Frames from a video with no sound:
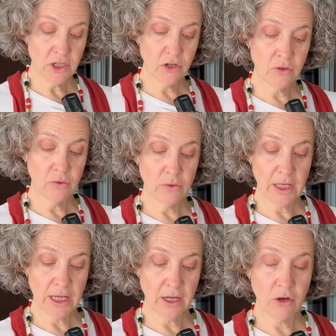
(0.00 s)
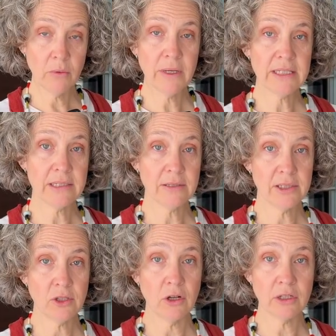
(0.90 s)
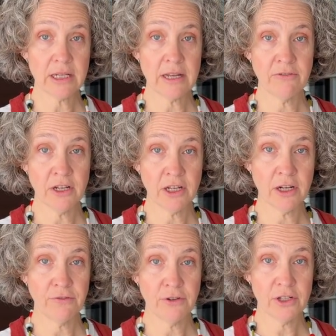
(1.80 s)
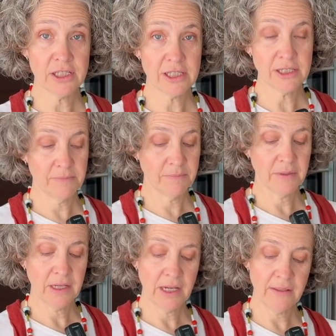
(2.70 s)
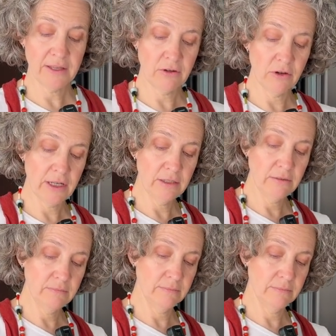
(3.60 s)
So always salt and vinegar first, then oil.